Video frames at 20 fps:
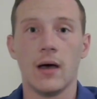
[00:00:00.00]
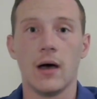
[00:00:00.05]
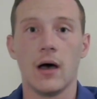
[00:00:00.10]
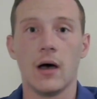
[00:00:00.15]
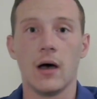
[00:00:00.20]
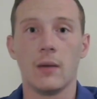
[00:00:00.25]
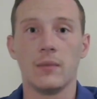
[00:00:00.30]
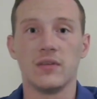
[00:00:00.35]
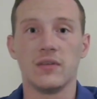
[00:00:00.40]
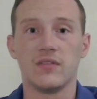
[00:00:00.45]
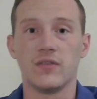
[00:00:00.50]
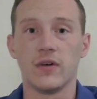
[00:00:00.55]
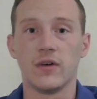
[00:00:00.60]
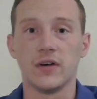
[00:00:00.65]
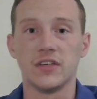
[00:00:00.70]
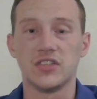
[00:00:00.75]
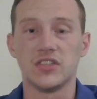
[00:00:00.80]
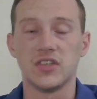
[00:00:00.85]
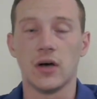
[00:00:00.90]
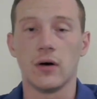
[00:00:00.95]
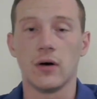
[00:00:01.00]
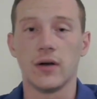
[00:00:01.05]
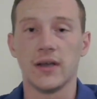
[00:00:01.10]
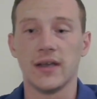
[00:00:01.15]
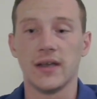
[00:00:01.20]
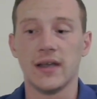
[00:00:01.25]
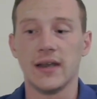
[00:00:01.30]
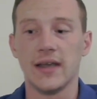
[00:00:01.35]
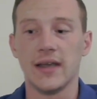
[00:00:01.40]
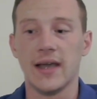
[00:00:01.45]
Um, is very solid in
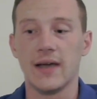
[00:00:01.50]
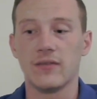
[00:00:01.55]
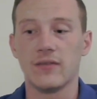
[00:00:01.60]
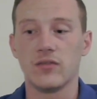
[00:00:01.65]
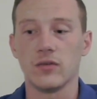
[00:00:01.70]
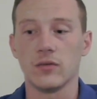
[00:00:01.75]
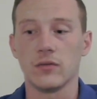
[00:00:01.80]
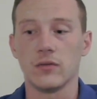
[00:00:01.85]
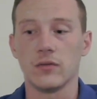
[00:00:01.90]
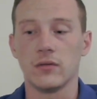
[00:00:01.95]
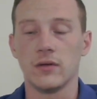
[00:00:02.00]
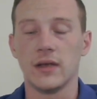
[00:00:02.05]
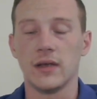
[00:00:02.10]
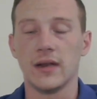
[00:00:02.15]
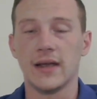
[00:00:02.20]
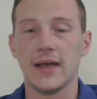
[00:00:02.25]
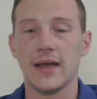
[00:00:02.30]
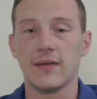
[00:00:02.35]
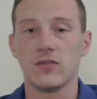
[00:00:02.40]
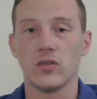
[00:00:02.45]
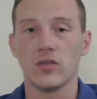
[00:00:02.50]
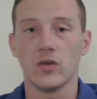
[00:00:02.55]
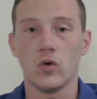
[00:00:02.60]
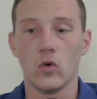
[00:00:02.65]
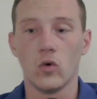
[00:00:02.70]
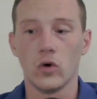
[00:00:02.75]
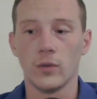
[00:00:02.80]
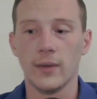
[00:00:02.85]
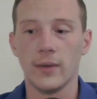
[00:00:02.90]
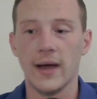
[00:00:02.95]
getting after getting after the
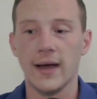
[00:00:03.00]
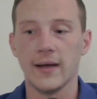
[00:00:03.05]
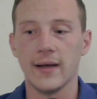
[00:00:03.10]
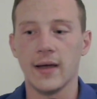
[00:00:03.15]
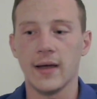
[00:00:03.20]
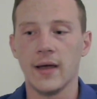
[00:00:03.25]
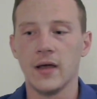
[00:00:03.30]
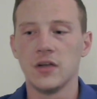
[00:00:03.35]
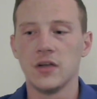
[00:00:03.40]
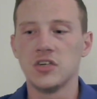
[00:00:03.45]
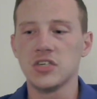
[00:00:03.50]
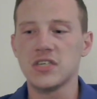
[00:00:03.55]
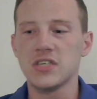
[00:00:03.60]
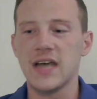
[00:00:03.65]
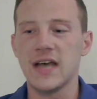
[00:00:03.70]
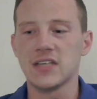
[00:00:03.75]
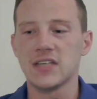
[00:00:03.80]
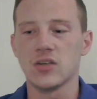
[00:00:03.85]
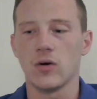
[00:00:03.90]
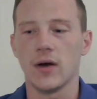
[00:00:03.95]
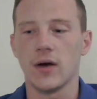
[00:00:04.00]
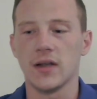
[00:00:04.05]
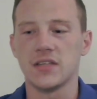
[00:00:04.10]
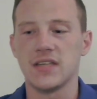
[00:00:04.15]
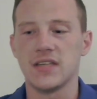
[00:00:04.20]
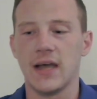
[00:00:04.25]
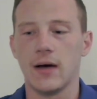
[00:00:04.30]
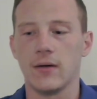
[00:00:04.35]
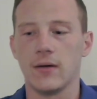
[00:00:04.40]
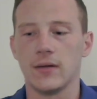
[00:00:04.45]
quarterback. Just has a lot of
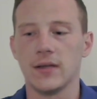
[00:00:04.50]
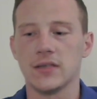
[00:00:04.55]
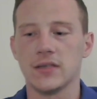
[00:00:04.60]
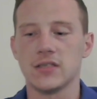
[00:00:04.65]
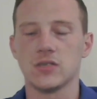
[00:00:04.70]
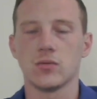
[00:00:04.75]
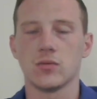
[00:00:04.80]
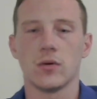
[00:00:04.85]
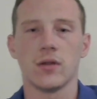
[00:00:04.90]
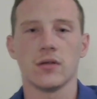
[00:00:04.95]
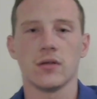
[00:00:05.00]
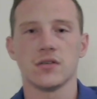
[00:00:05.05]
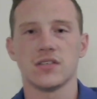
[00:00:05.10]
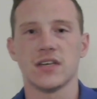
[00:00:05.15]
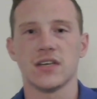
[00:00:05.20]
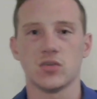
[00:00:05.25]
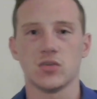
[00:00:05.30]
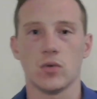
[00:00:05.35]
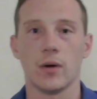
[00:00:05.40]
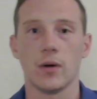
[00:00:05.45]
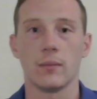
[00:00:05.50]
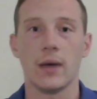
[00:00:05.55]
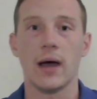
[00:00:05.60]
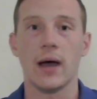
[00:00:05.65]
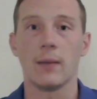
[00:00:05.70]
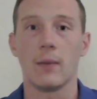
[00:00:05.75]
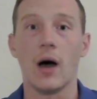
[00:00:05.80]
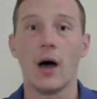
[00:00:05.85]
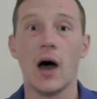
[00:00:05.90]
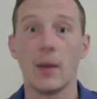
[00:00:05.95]
talent. This is one of those things where I'm
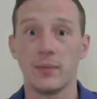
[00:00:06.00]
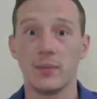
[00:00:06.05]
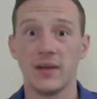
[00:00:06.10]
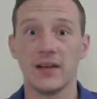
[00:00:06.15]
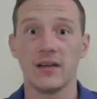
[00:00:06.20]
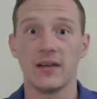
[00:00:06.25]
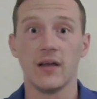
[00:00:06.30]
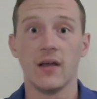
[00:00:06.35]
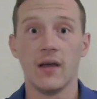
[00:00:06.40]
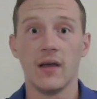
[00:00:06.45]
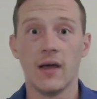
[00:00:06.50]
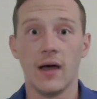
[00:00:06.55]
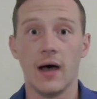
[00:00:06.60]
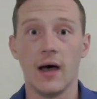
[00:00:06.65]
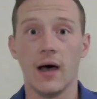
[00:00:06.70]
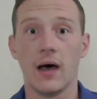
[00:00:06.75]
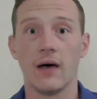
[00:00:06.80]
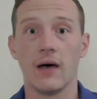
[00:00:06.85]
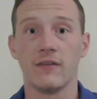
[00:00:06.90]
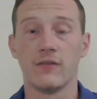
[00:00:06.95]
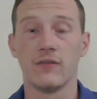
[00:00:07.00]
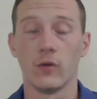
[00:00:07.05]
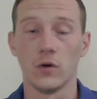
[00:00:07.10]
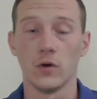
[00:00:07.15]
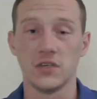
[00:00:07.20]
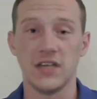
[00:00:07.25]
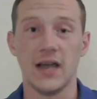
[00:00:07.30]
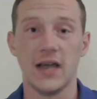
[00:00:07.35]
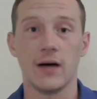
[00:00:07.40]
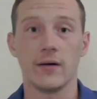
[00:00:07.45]
I'm opting uh, for
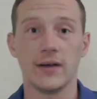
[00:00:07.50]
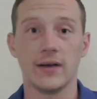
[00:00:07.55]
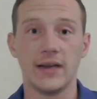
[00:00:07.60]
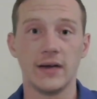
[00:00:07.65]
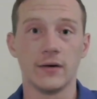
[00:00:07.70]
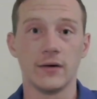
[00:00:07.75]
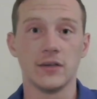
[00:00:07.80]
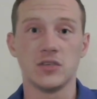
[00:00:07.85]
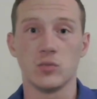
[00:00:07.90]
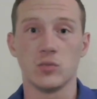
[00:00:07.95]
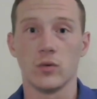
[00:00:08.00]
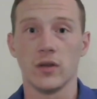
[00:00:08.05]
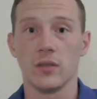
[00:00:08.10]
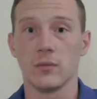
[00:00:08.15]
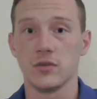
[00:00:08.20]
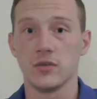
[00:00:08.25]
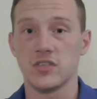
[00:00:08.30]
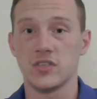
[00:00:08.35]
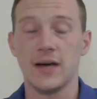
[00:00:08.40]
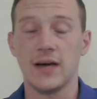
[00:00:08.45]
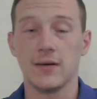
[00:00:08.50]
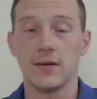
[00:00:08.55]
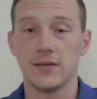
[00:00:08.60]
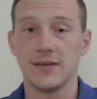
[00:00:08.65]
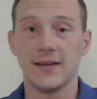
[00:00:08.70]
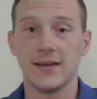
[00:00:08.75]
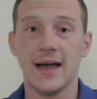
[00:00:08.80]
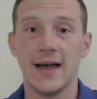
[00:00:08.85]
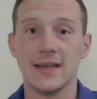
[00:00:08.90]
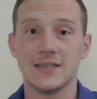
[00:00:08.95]
talent here. He's one of the most
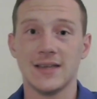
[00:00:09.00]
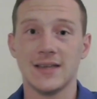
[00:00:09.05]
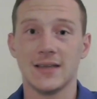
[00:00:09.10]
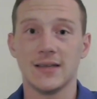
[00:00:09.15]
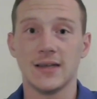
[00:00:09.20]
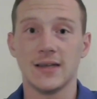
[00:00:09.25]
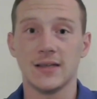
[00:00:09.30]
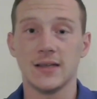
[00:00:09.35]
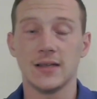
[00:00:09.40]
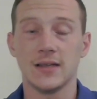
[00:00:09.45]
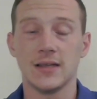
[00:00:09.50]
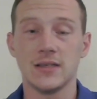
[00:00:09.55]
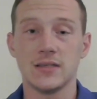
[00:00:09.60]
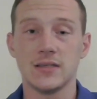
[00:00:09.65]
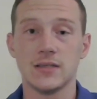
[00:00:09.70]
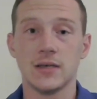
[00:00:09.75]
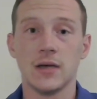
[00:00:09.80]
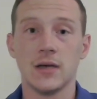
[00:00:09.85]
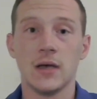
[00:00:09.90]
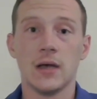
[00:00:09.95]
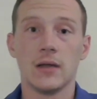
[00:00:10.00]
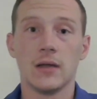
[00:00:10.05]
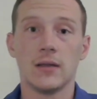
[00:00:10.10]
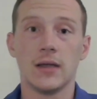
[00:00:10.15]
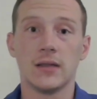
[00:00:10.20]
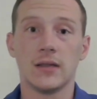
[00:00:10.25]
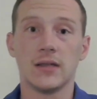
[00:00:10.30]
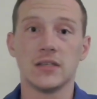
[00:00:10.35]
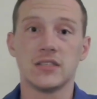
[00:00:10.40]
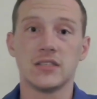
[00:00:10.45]
talented guys I think that this
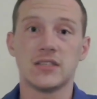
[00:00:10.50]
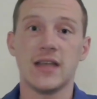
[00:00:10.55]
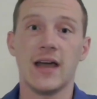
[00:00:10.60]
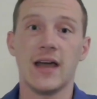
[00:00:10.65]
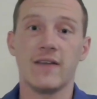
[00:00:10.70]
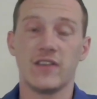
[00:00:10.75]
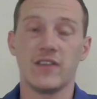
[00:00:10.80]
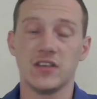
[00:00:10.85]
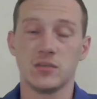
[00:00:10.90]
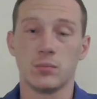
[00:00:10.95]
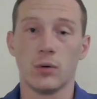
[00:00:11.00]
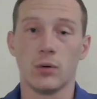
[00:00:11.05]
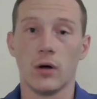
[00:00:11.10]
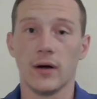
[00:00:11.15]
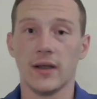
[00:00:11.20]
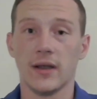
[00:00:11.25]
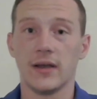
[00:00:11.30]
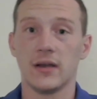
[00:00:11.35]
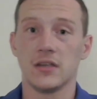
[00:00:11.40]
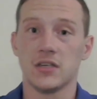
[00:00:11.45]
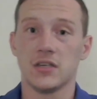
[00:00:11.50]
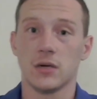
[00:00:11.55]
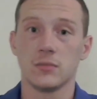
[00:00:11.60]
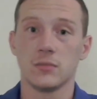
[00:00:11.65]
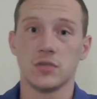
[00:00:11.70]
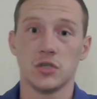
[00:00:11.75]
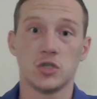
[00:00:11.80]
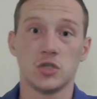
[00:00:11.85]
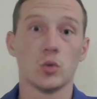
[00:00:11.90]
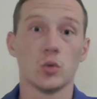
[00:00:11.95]
that this staff has brought in in
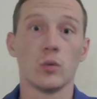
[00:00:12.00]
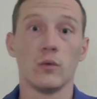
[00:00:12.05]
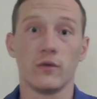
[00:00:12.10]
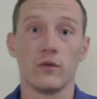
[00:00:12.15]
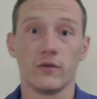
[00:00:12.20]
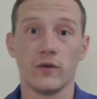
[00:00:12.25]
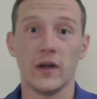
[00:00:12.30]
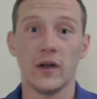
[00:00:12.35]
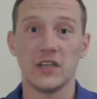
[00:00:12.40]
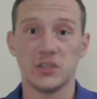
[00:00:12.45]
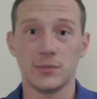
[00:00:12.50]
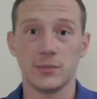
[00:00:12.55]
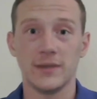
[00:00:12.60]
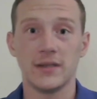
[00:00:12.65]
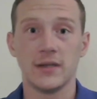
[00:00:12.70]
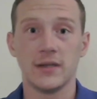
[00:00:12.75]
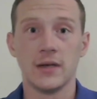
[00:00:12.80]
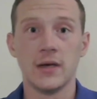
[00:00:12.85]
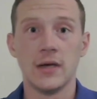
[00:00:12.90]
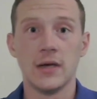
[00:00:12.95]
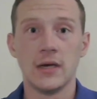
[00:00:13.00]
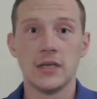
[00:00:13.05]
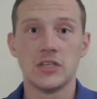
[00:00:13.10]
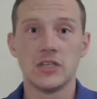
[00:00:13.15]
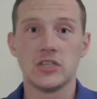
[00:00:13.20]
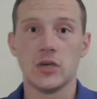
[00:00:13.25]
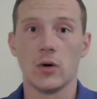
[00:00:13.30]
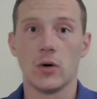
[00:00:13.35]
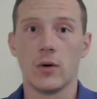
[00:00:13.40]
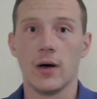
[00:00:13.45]
terms of true freshmen.
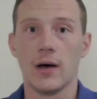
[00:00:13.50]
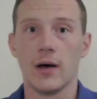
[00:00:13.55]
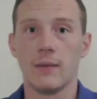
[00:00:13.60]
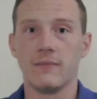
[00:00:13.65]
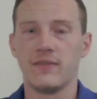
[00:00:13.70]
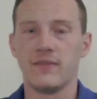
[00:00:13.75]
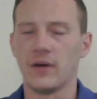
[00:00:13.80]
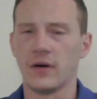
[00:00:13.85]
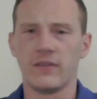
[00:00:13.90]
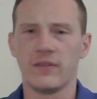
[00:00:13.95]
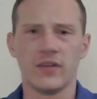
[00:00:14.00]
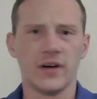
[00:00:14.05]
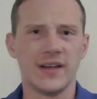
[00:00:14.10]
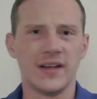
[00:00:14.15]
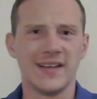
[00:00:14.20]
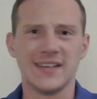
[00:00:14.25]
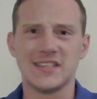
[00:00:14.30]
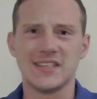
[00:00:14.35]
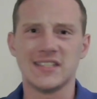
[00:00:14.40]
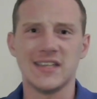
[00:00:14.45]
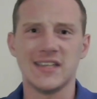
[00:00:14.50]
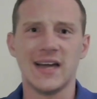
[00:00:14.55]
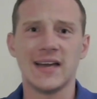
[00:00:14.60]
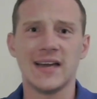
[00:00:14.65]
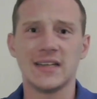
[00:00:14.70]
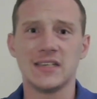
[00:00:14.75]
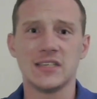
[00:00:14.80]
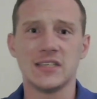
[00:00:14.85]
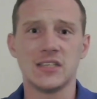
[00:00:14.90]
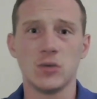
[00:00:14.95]
So I'm um, very very
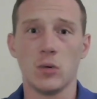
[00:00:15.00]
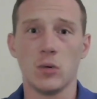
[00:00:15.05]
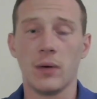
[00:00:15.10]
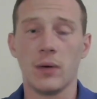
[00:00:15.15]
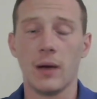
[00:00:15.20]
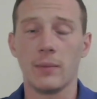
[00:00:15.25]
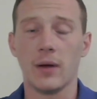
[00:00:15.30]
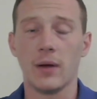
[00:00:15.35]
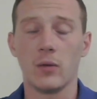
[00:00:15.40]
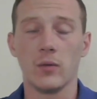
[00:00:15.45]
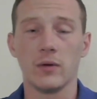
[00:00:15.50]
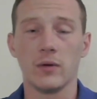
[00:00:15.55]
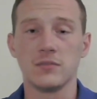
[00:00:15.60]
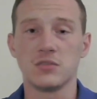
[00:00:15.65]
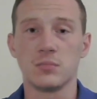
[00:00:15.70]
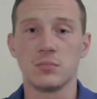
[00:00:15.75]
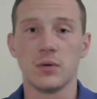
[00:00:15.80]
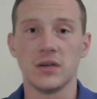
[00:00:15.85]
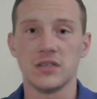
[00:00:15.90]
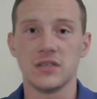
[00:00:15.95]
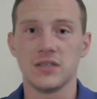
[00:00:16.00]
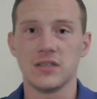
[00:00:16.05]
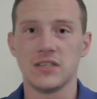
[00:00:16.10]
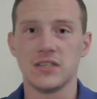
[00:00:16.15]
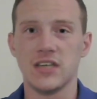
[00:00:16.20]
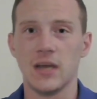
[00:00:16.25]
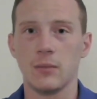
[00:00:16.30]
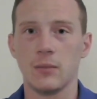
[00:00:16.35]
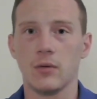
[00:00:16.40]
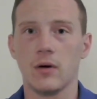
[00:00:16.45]
excited to see what Popeye Williams brings to the
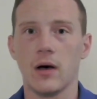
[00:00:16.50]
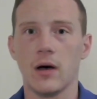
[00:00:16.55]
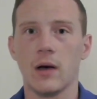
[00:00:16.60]
table.